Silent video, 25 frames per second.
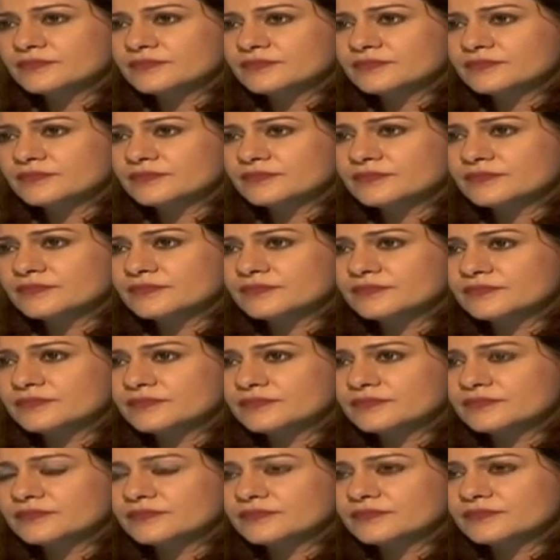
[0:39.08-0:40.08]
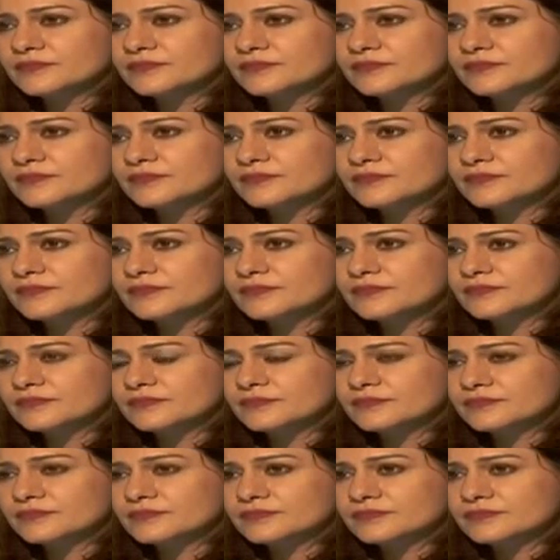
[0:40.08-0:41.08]

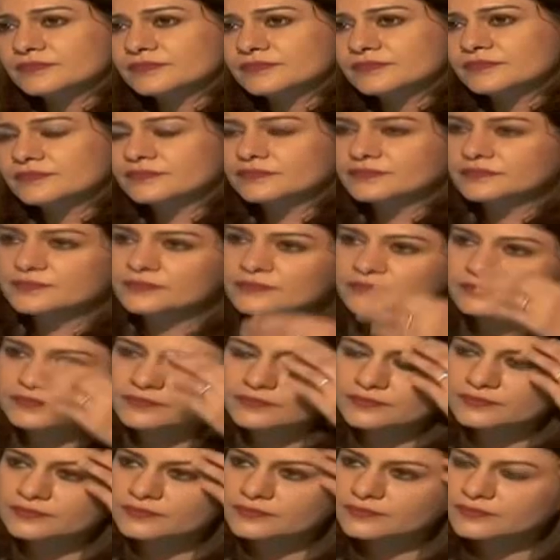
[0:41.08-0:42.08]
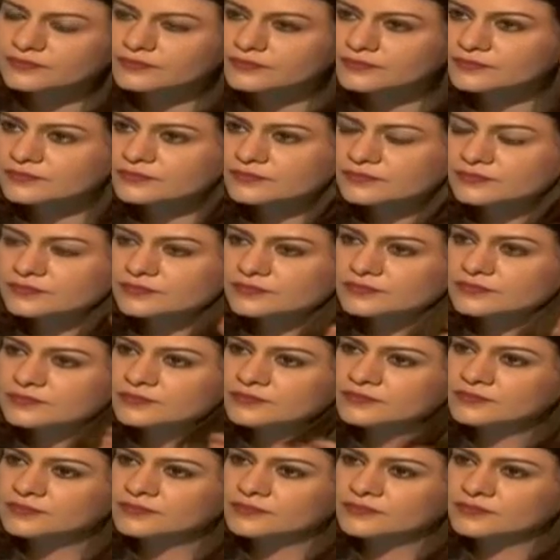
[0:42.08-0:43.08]

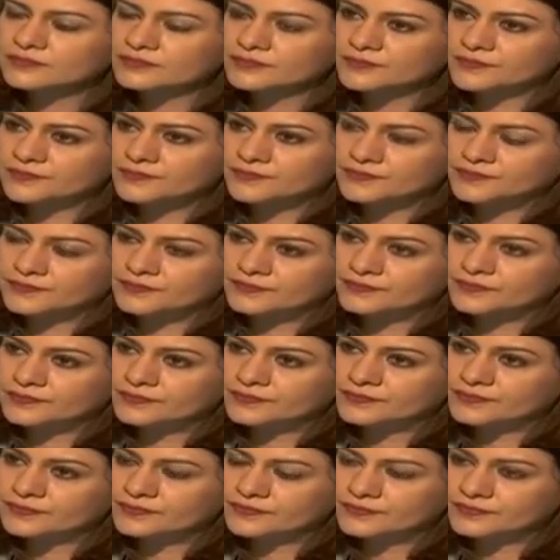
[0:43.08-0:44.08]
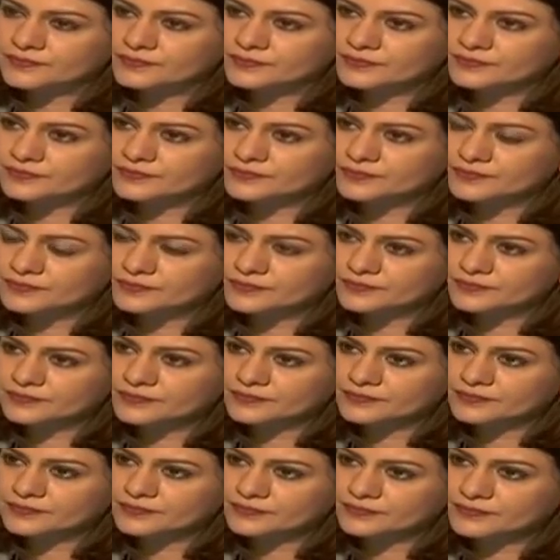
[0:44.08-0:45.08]

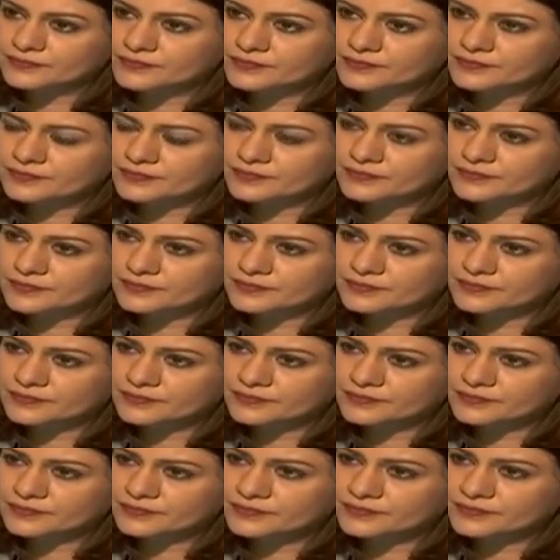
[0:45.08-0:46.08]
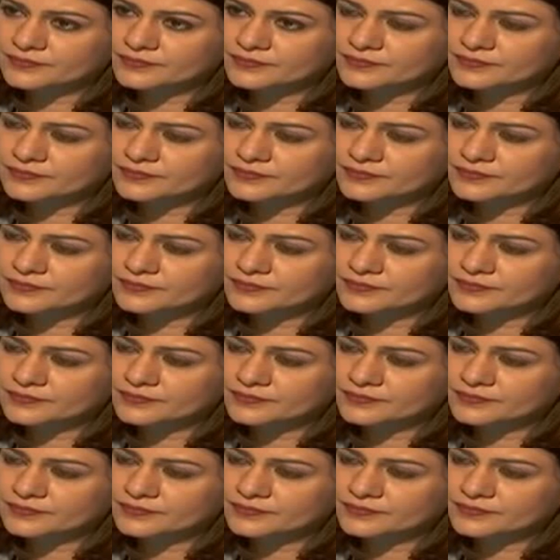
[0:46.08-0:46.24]
[no speech]